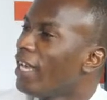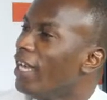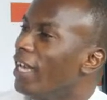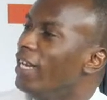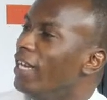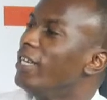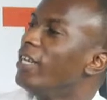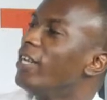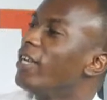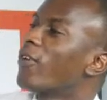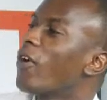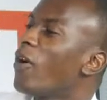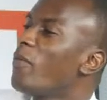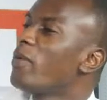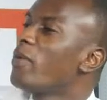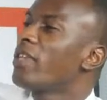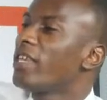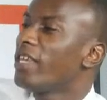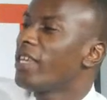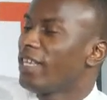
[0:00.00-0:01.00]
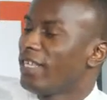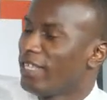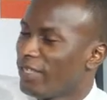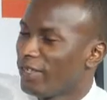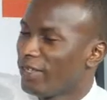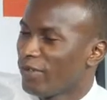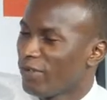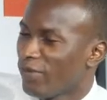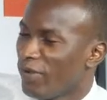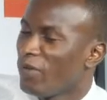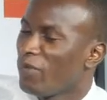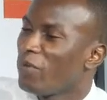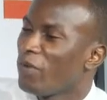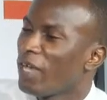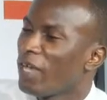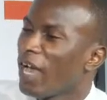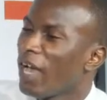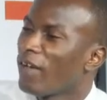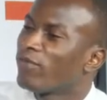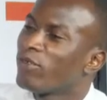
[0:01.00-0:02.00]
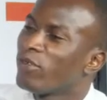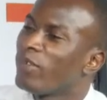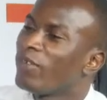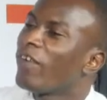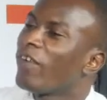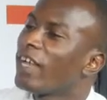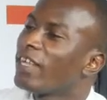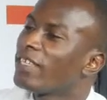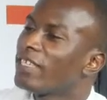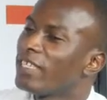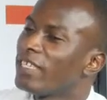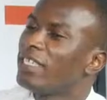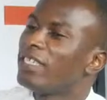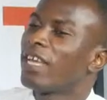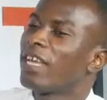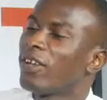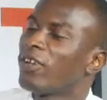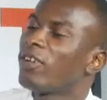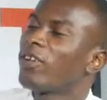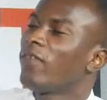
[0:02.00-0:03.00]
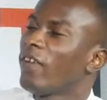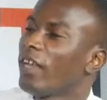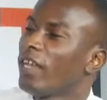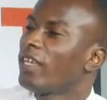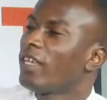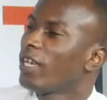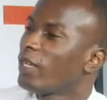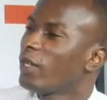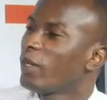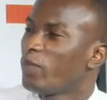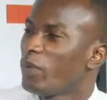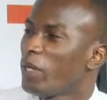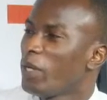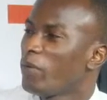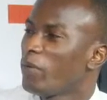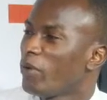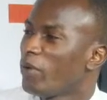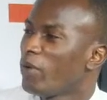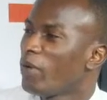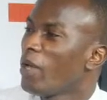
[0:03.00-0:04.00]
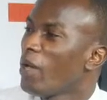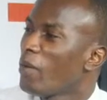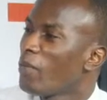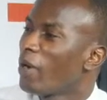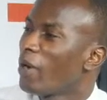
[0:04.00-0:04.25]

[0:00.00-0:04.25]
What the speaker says: in the coming years, when we have universities and a lot of educated people,